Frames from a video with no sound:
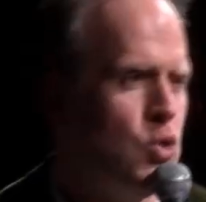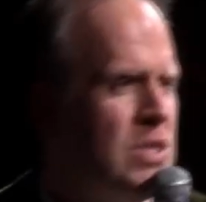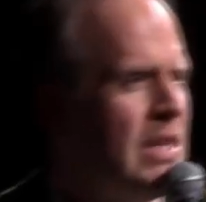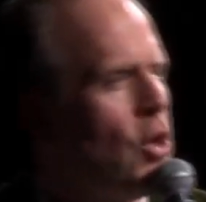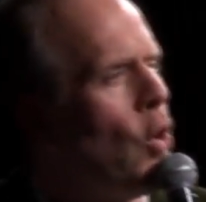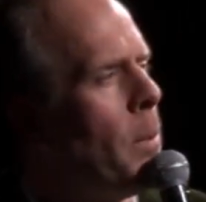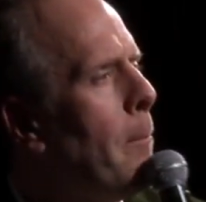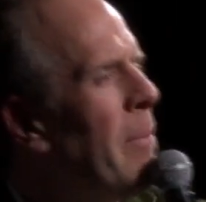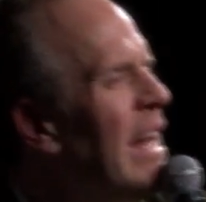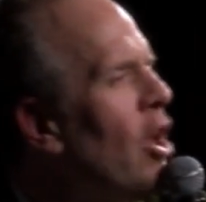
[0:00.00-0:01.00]
to sit
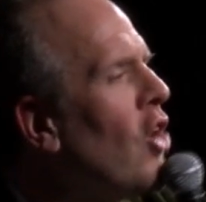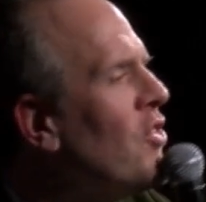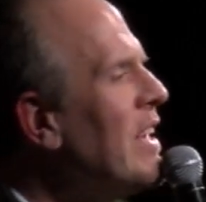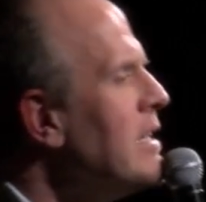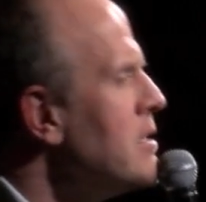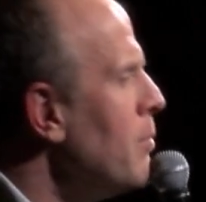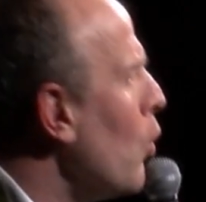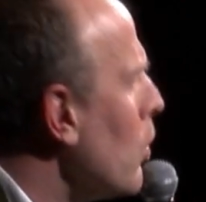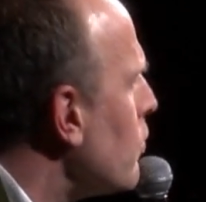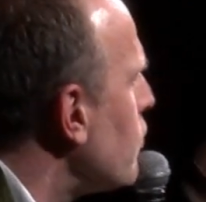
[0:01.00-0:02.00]
on Pilates
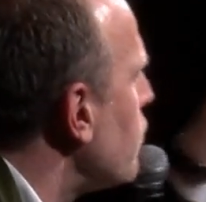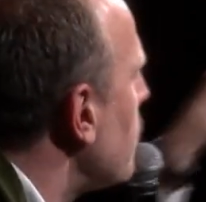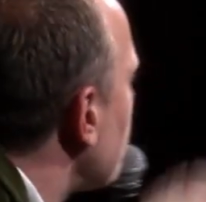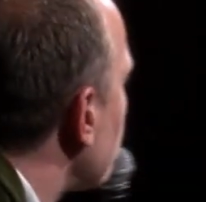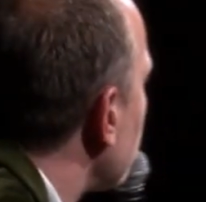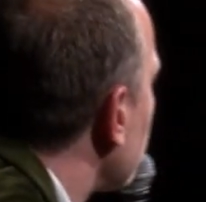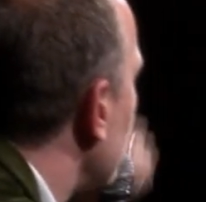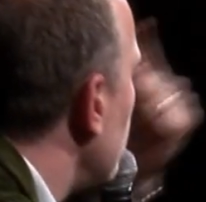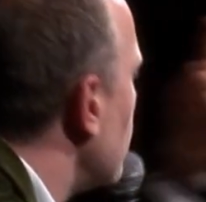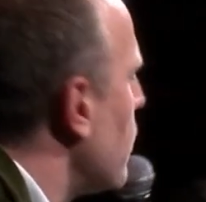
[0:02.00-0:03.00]
balls.
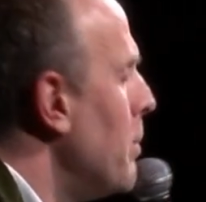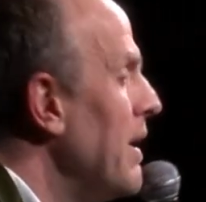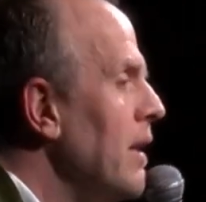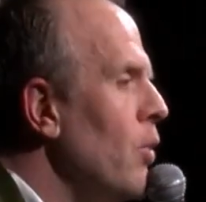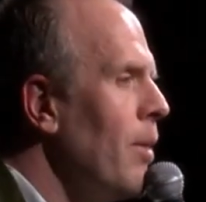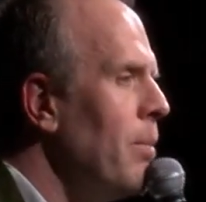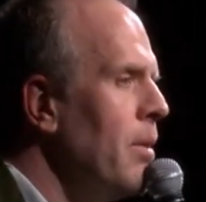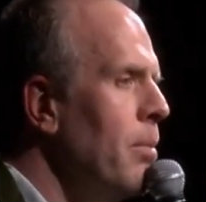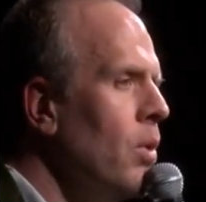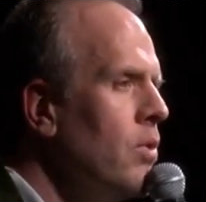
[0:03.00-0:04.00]
You know, the big rubber
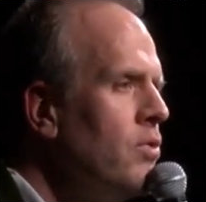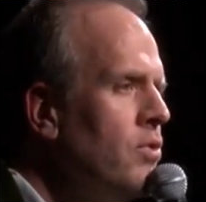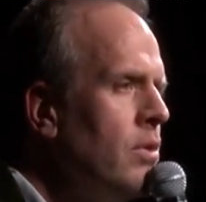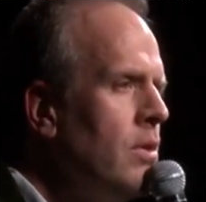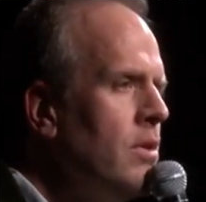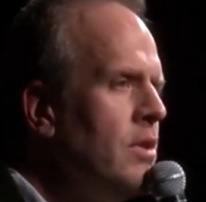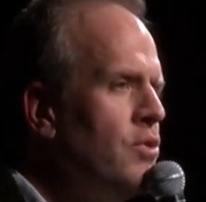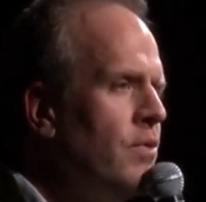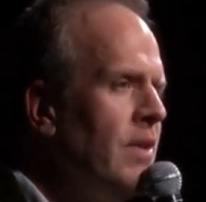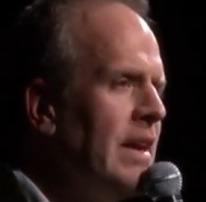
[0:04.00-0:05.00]
balls
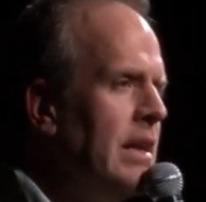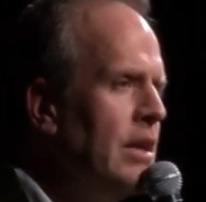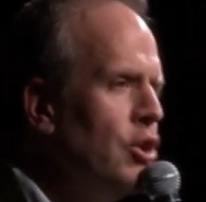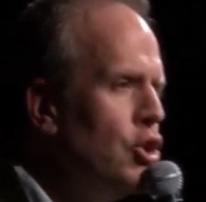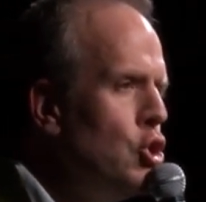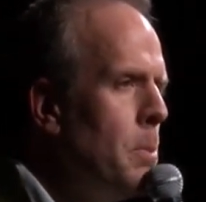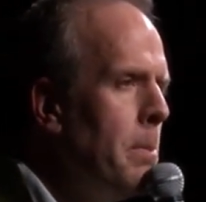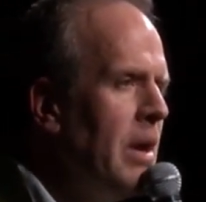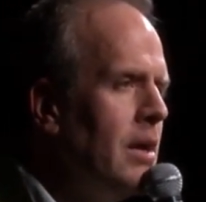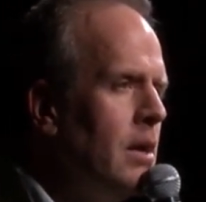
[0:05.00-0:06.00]
that you find in a
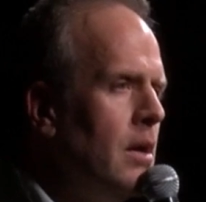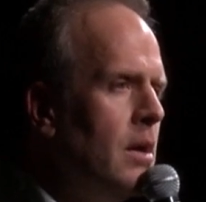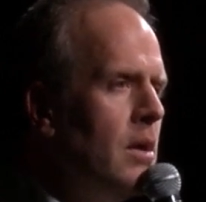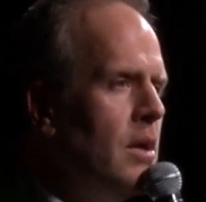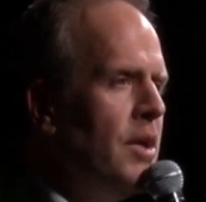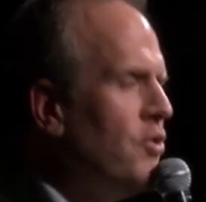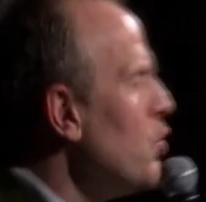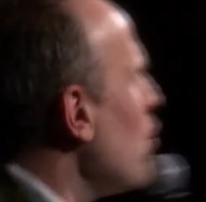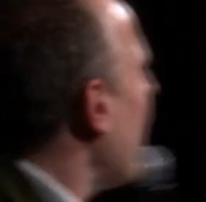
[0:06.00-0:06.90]
gym. So you